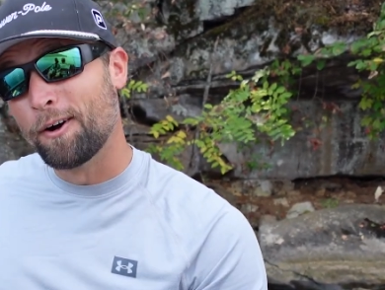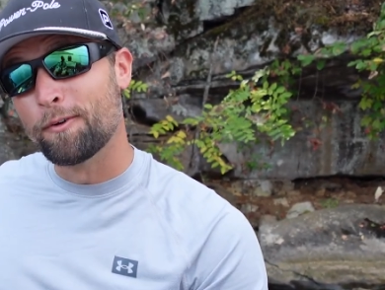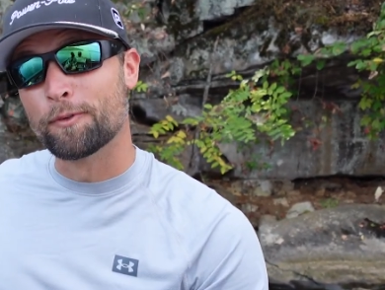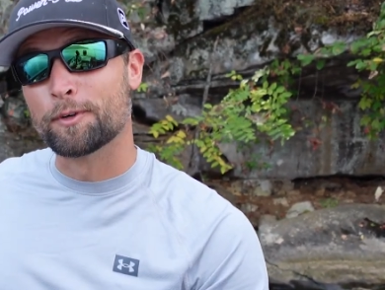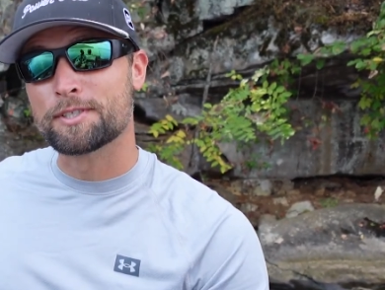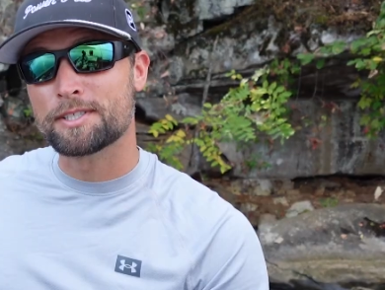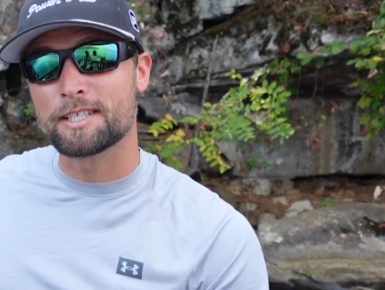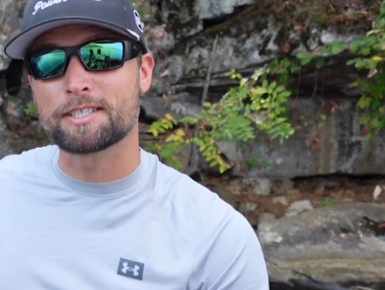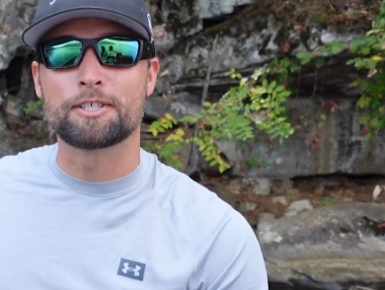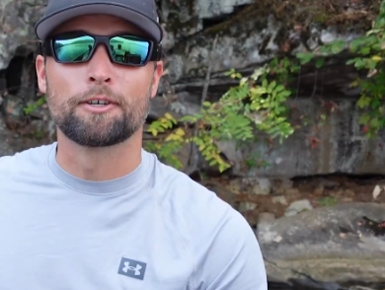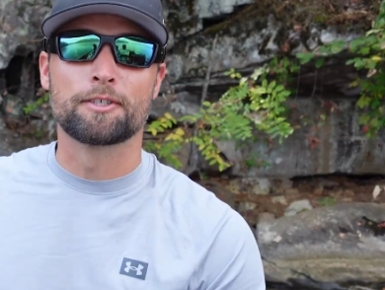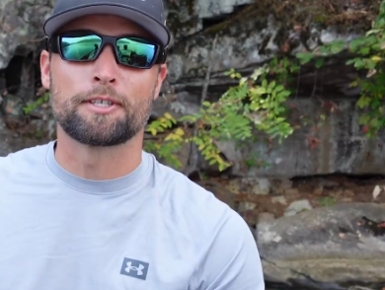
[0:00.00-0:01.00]
over
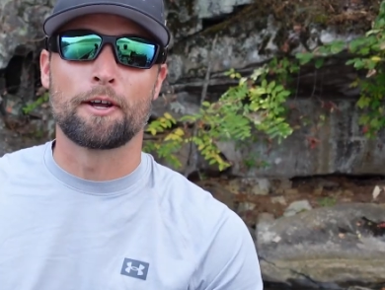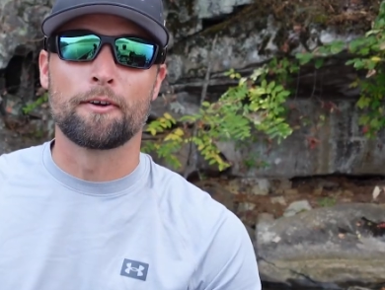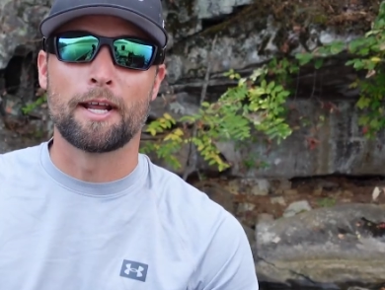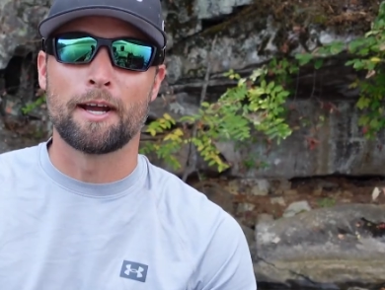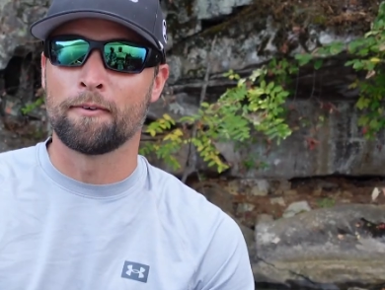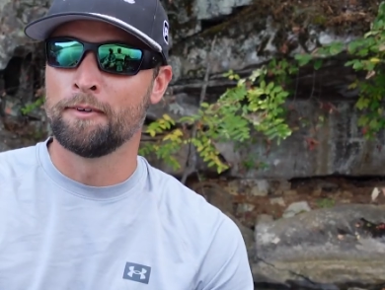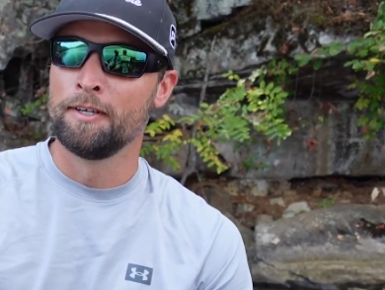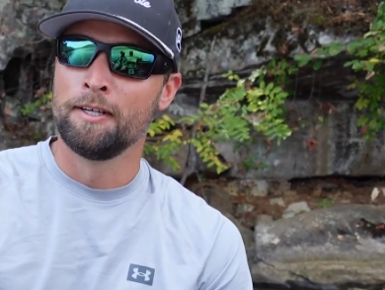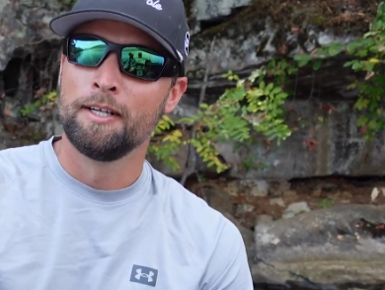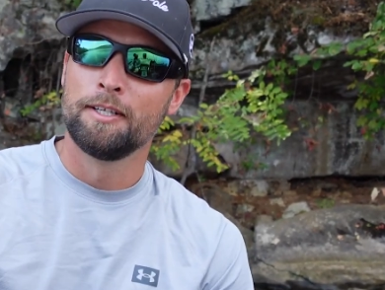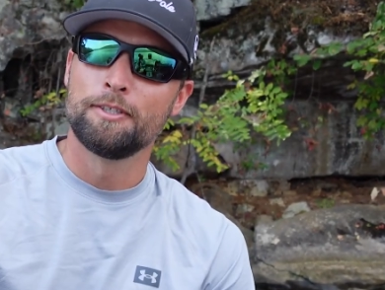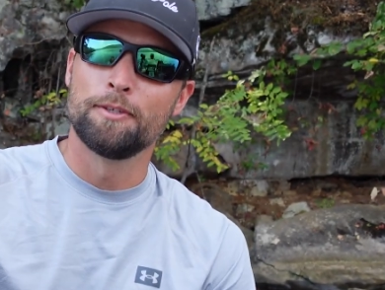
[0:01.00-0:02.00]
6 years ago now.
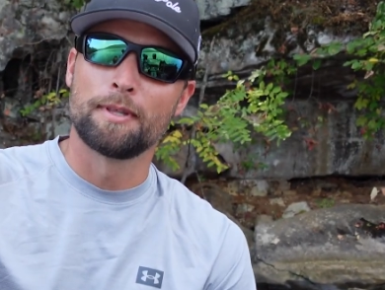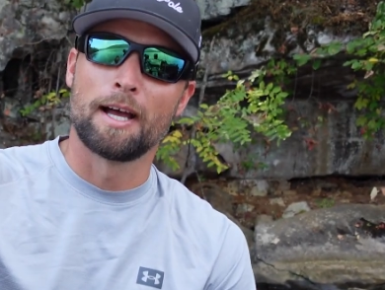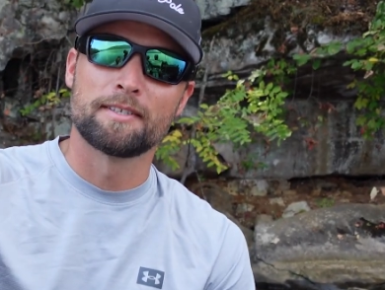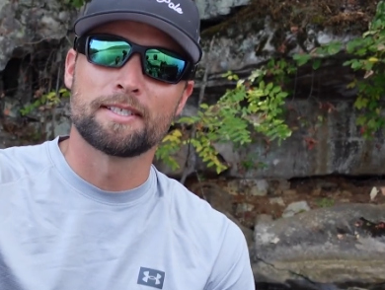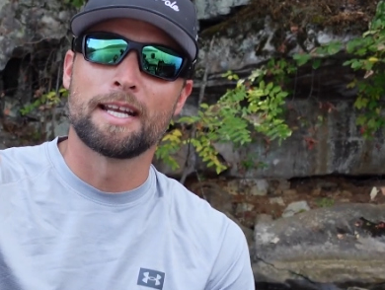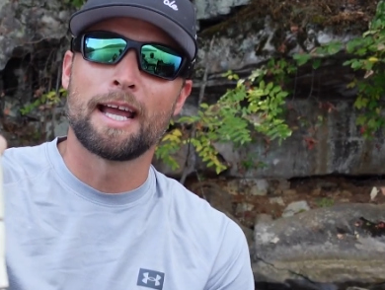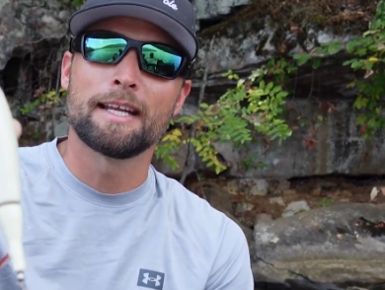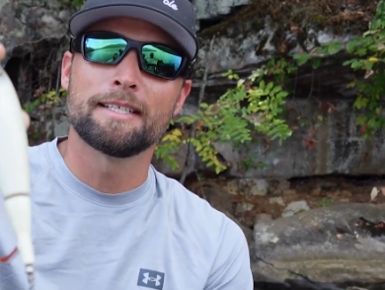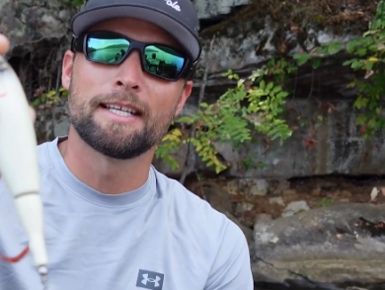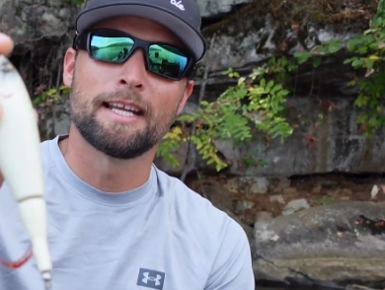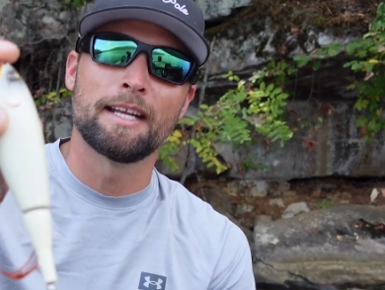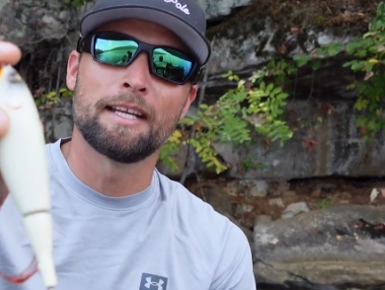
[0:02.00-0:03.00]

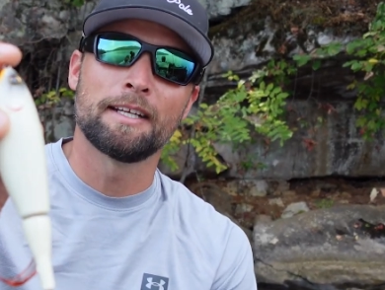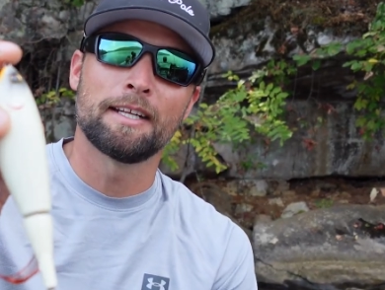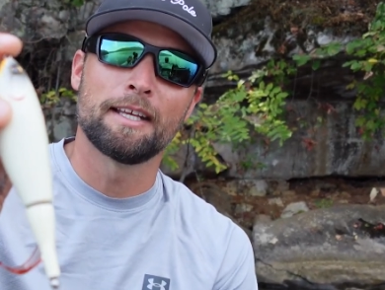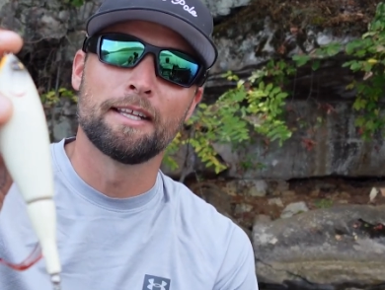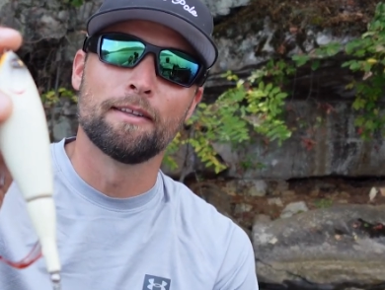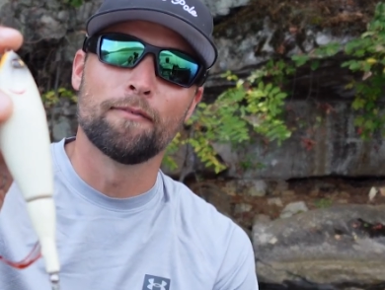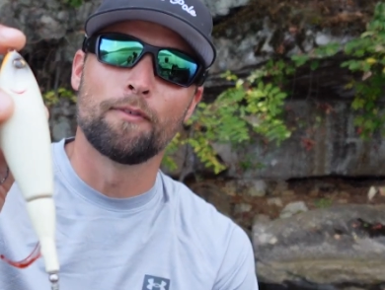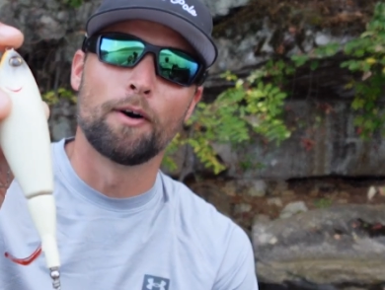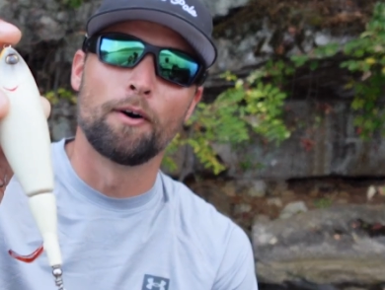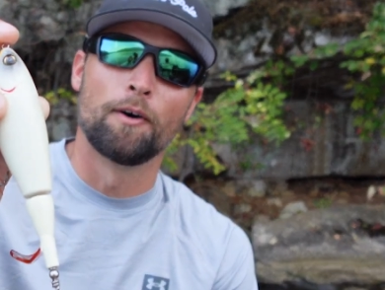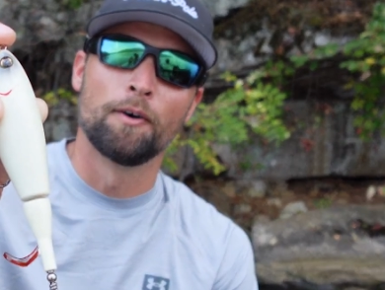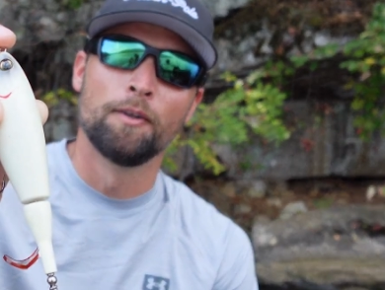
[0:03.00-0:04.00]
2019 in the
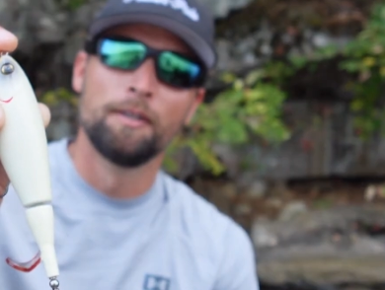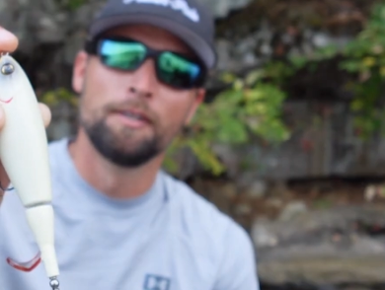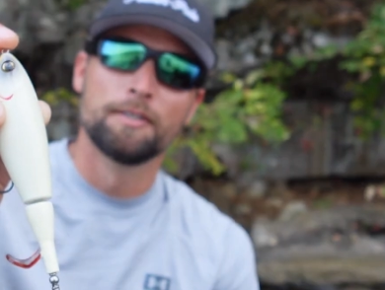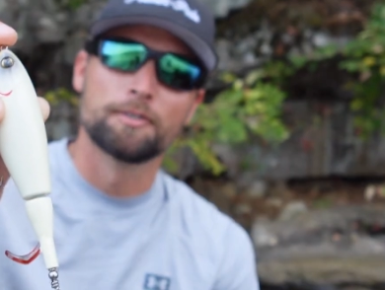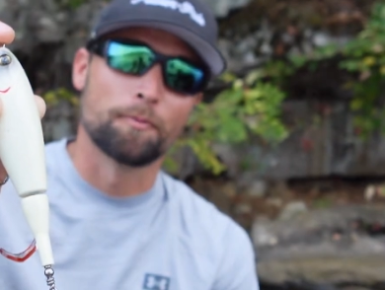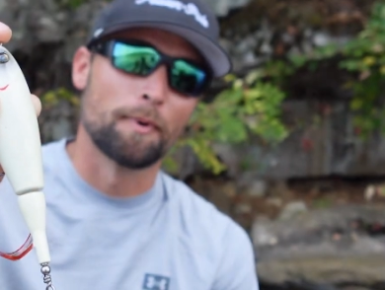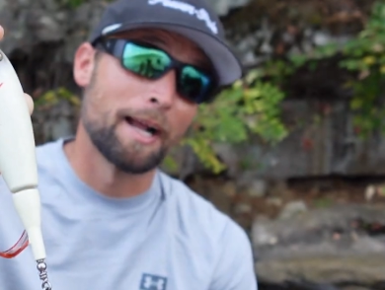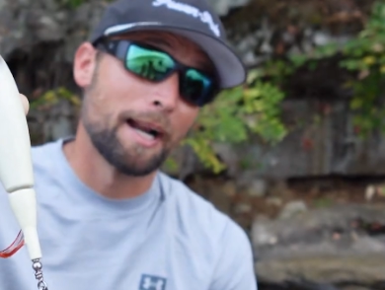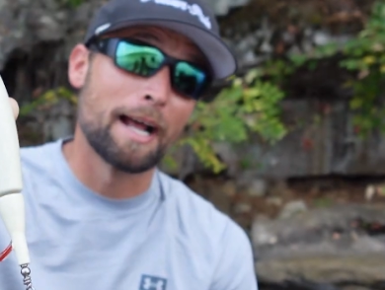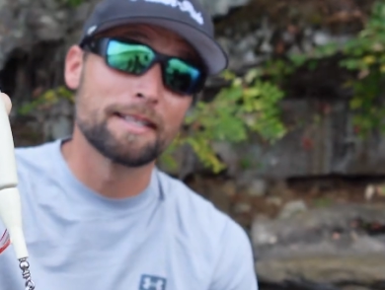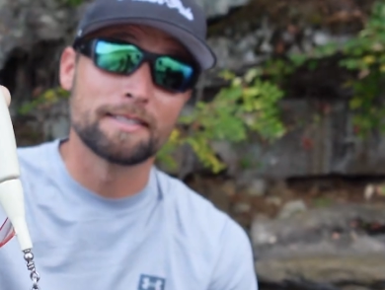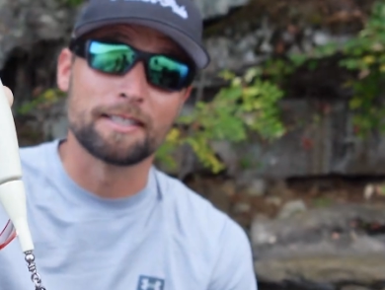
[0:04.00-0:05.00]
fall, so right
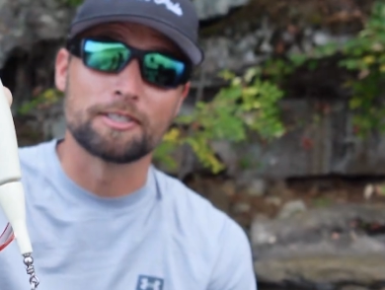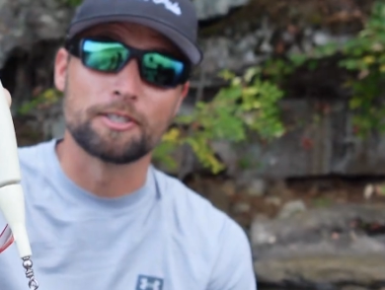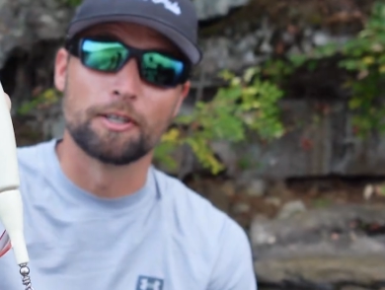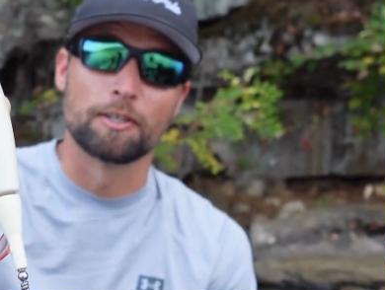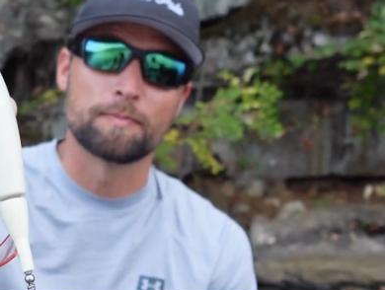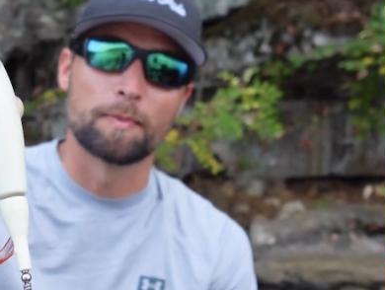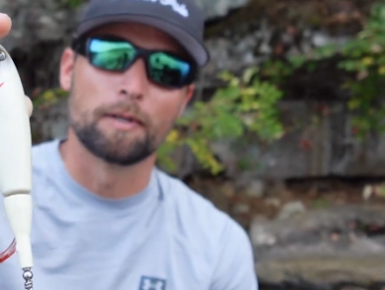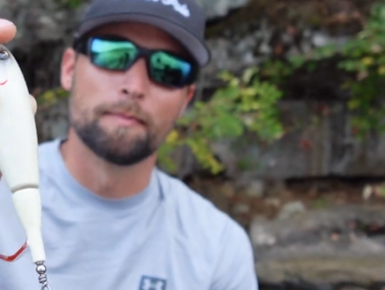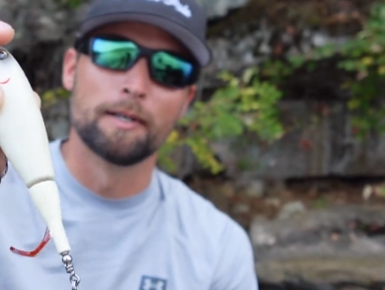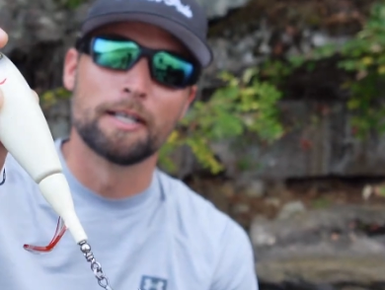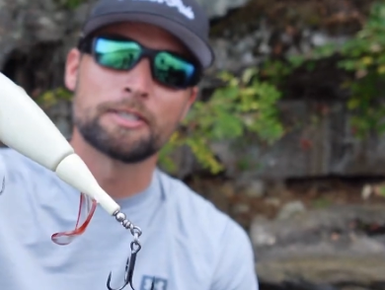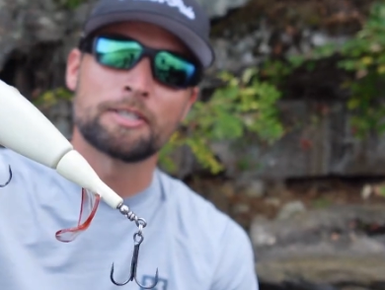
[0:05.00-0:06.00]
at 6 years pretty
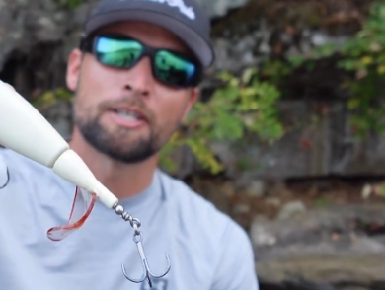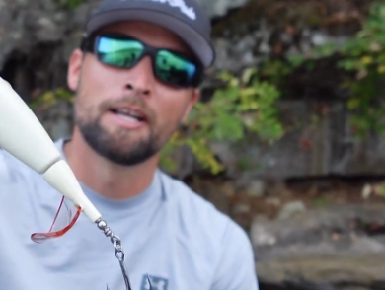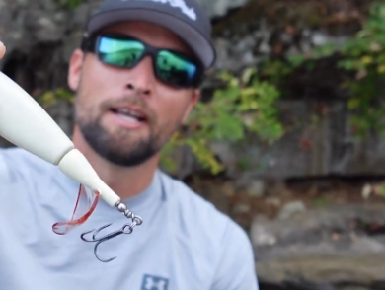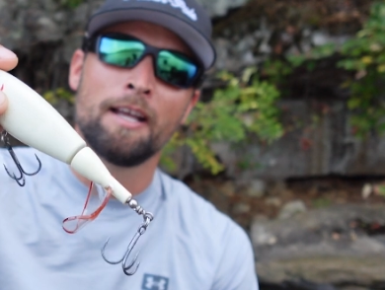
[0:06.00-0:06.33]
much.